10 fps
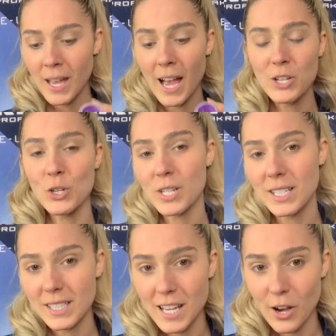As you can
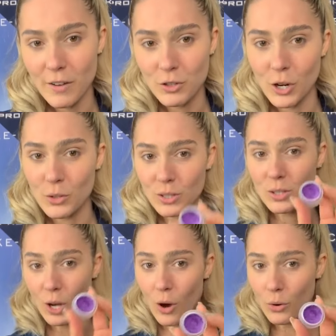see, I've
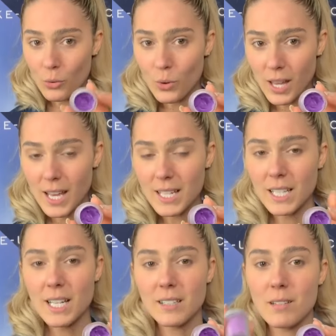chosen Dark Orchid
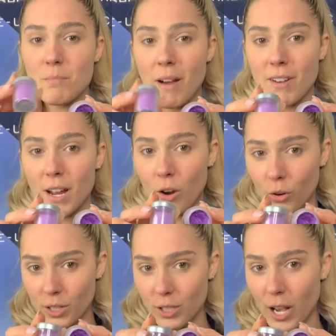to marry
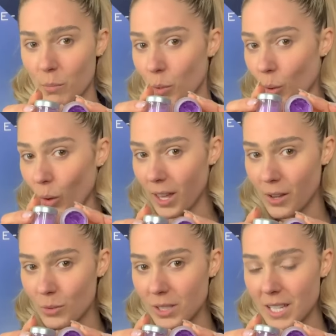alongside Pure
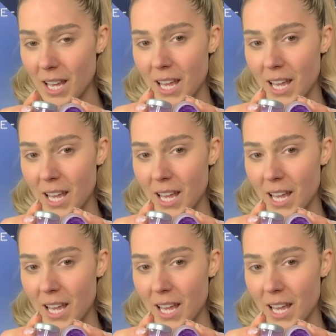Gilt,